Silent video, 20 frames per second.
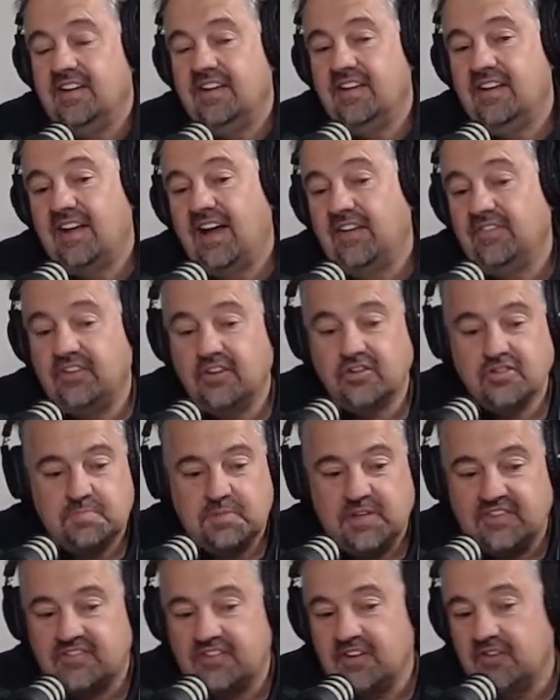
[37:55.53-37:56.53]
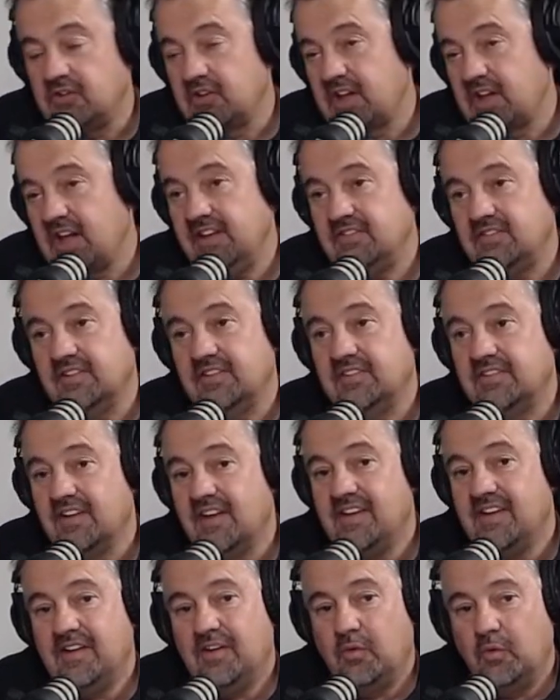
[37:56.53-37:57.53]
And there's been several cases
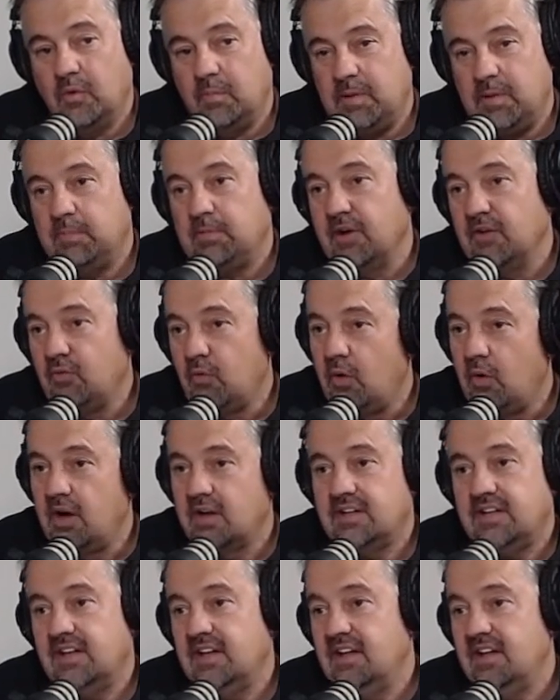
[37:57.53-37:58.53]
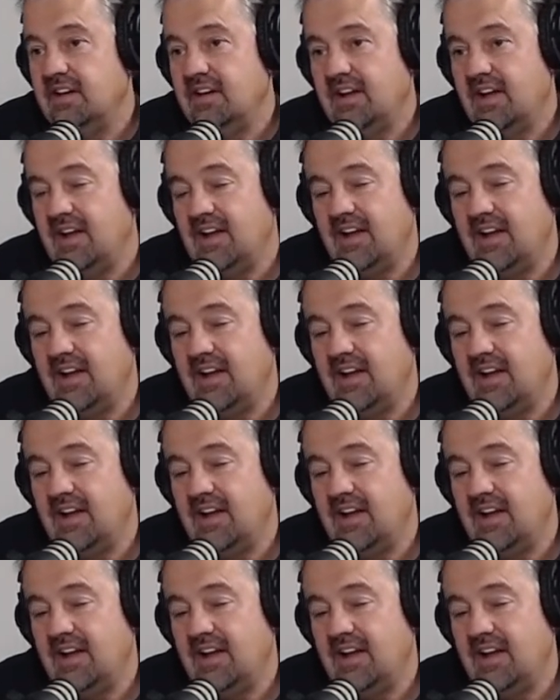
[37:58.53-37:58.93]
where people have walked in, and